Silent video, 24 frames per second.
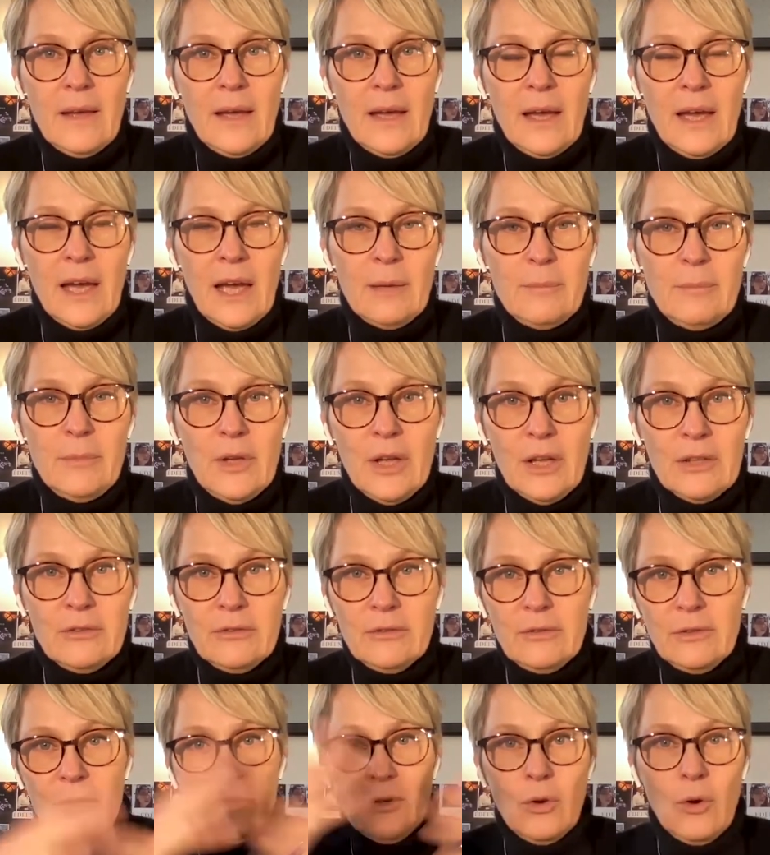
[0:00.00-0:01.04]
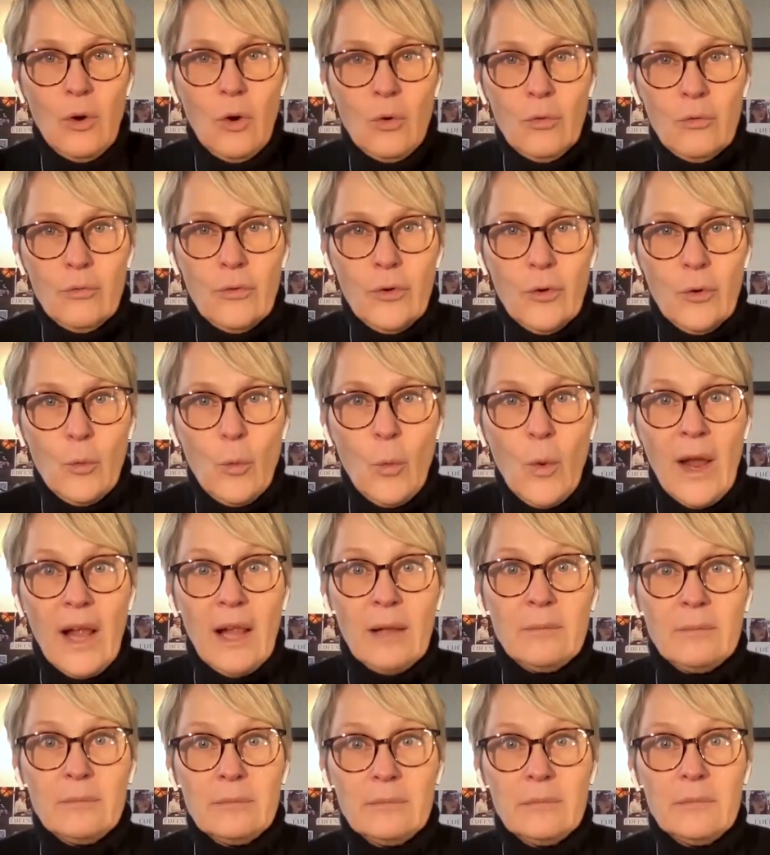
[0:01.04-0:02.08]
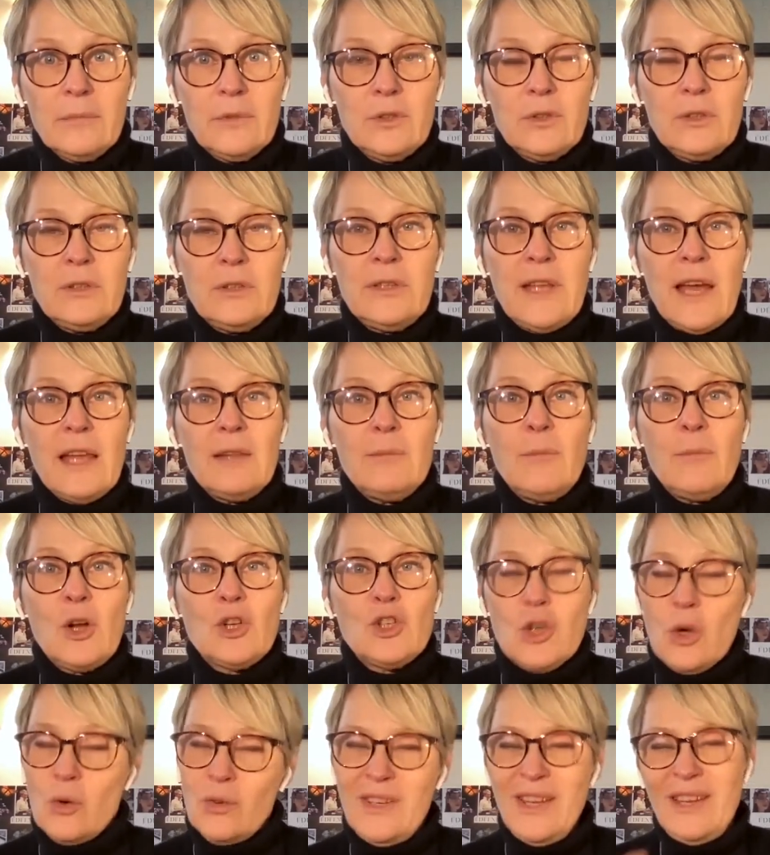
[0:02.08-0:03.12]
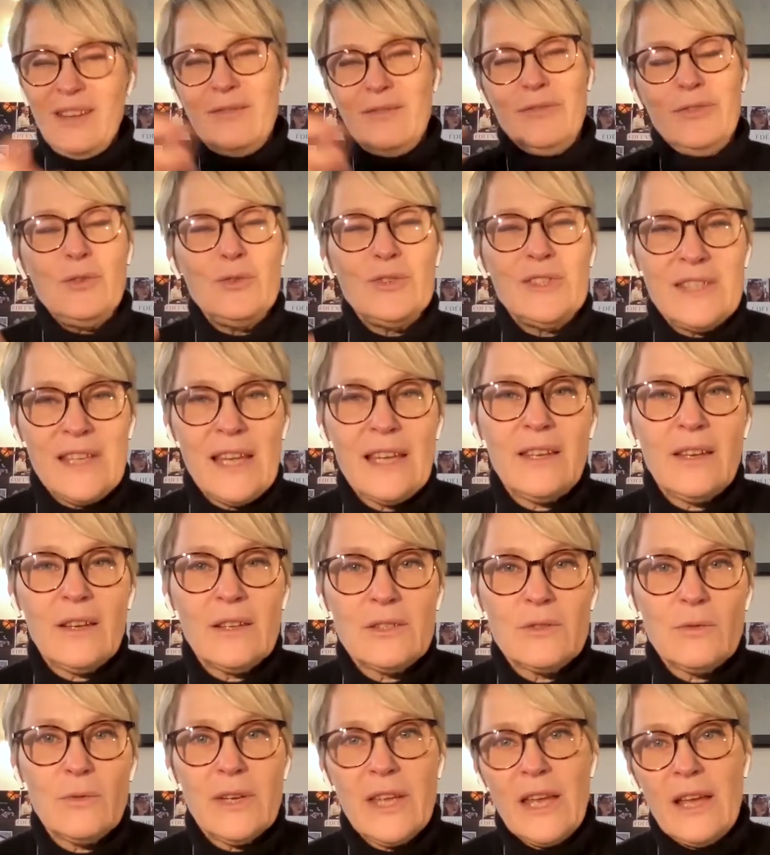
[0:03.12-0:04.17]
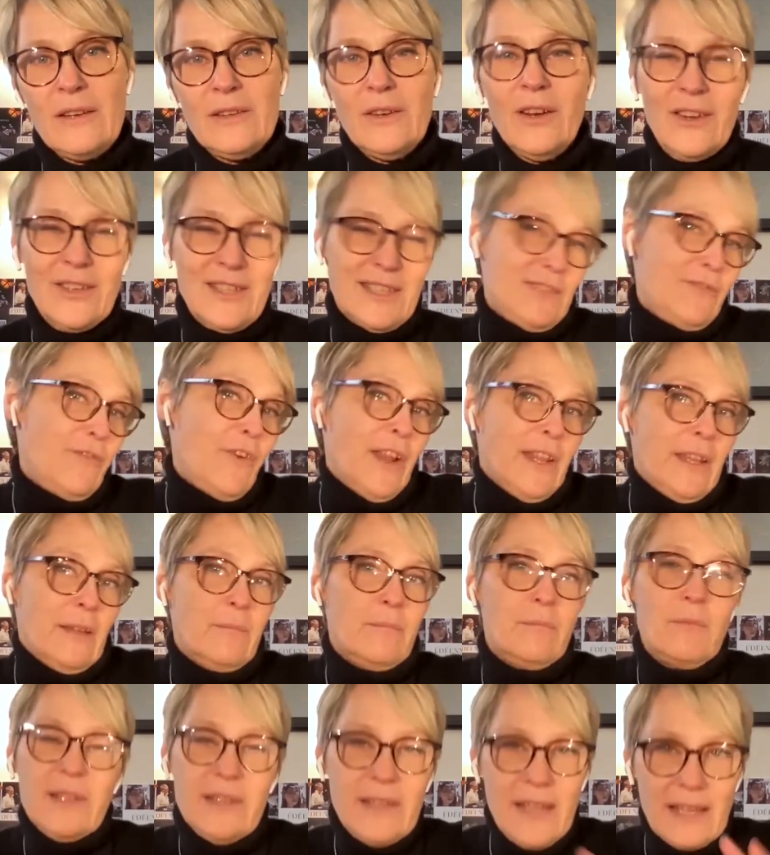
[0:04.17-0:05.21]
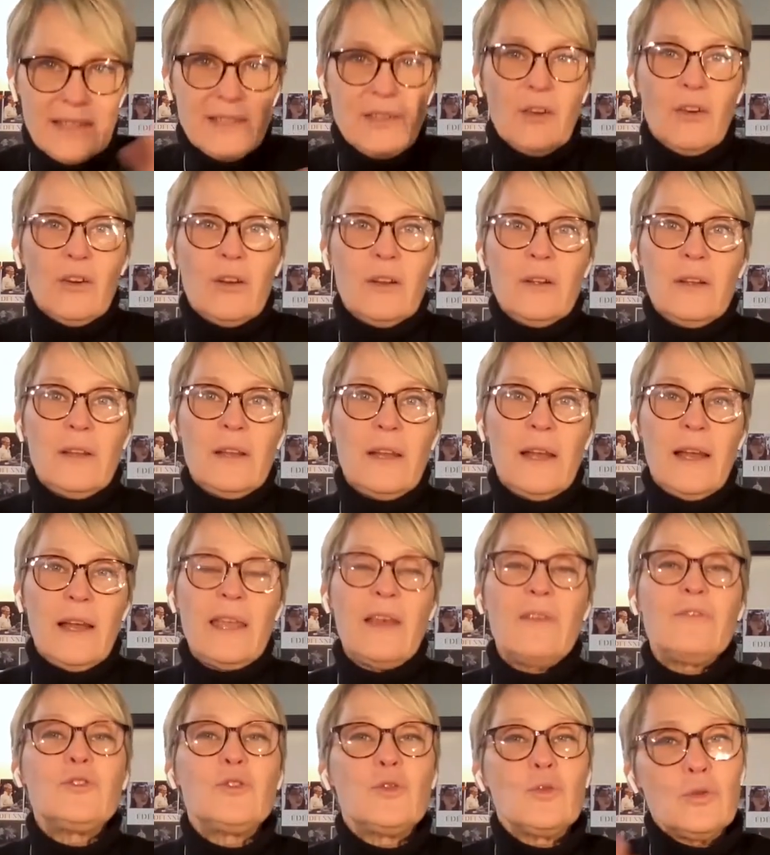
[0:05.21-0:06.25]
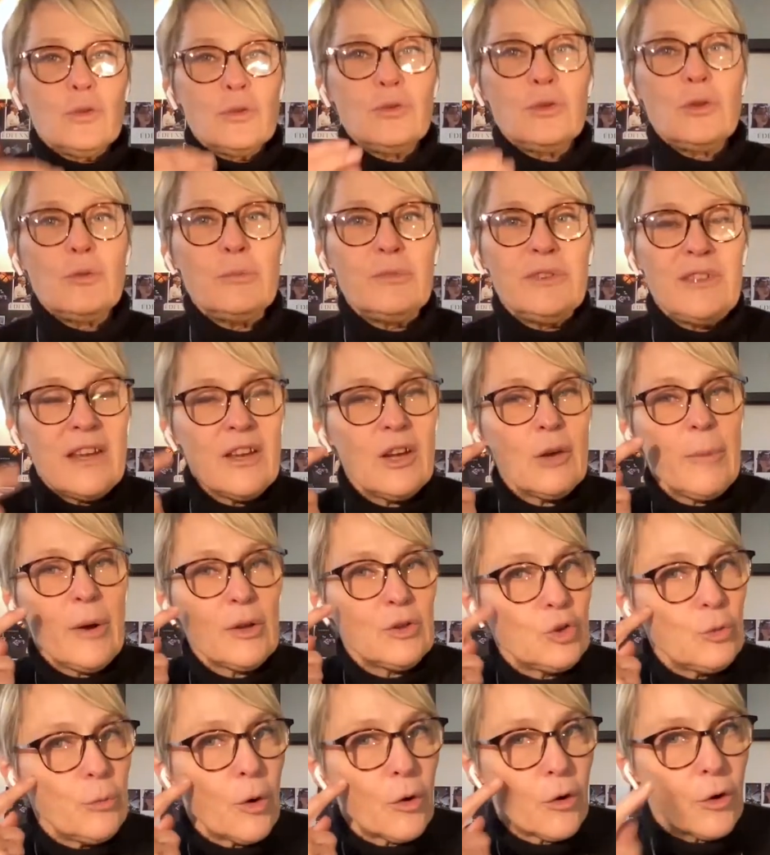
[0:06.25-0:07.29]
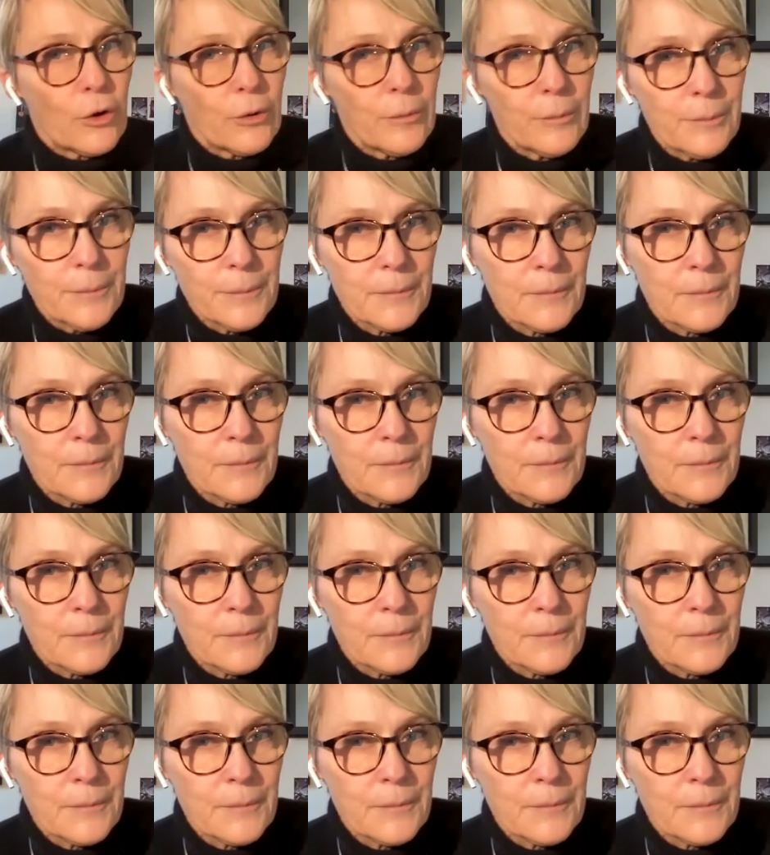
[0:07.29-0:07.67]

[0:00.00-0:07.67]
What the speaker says: I'm not, overwhelmed that much. Only a few seconds. Okay. Oh, it's fun, but that's all. I have to think about tomorrow.